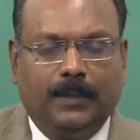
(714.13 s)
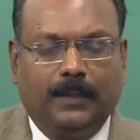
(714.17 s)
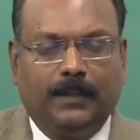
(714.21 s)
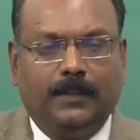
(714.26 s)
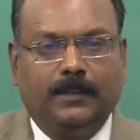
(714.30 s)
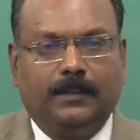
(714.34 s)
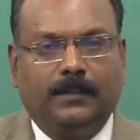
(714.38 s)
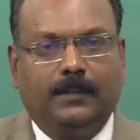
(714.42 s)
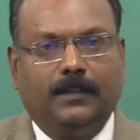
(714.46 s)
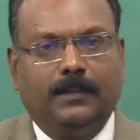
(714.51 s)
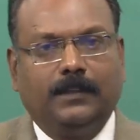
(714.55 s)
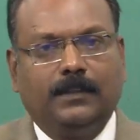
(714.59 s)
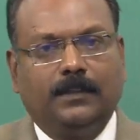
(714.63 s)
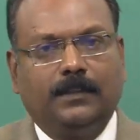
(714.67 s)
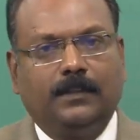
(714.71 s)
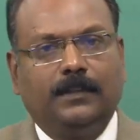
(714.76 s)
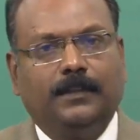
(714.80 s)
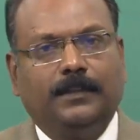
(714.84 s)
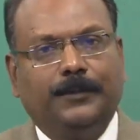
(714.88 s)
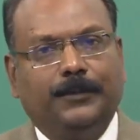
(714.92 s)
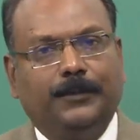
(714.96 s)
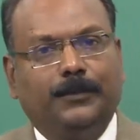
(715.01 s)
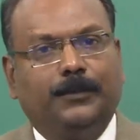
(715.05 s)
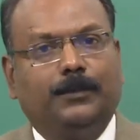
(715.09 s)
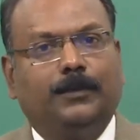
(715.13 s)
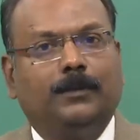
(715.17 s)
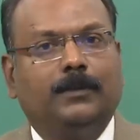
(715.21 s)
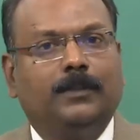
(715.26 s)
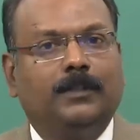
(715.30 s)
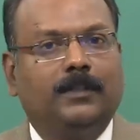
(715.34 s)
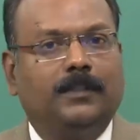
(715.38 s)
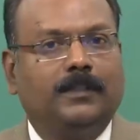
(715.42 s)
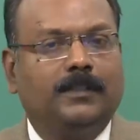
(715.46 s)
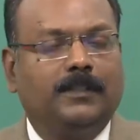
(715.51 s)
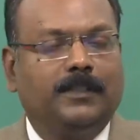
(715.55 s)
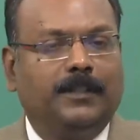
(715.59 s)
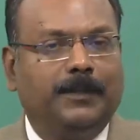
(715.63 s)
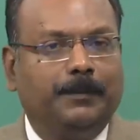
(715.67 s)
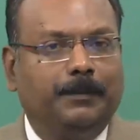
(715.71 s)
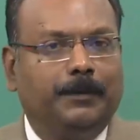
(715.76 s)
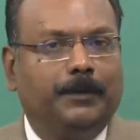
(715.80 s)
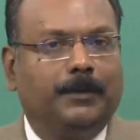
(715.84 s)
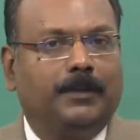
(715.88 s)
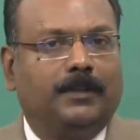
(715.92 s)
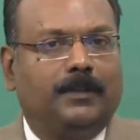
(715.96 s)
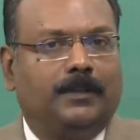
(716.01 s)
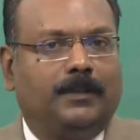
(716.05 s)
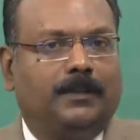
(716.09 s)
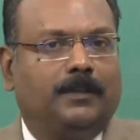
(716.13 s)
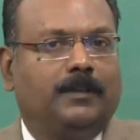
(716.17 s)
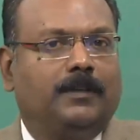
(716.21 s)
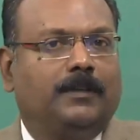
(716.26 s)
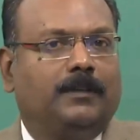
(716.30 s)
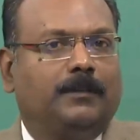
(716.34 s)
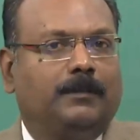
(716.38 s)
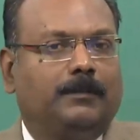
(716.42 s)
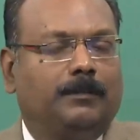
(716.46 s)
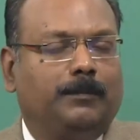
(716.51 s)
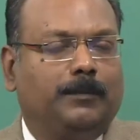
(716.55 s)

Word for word: in the sense that you should not skip your uh,